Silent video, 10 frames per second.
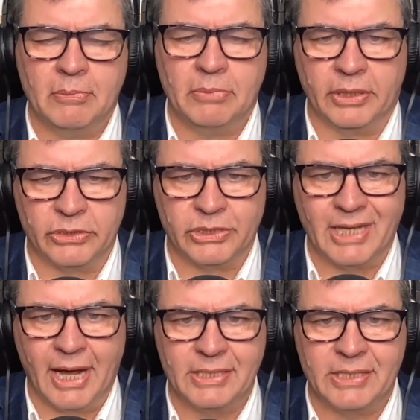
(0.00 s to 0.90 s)
Political
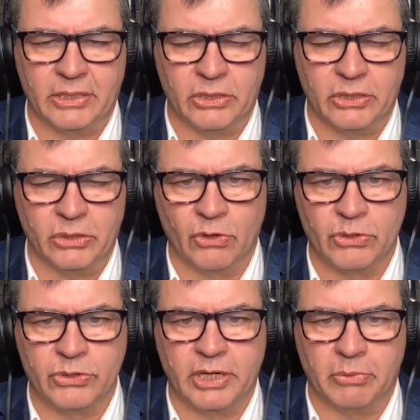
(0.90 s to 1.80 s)
Science at the
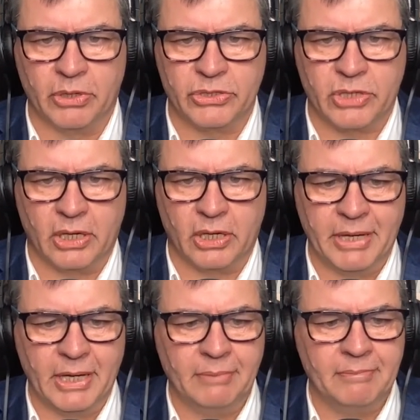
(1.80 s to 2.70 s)
University of British
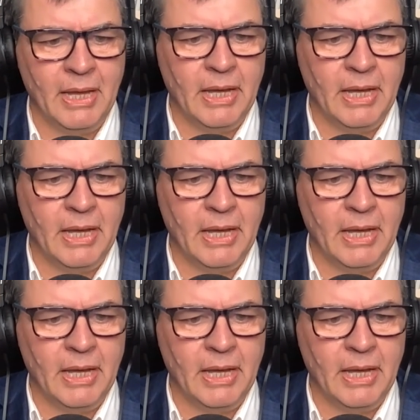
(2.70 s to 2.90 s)
Columbia.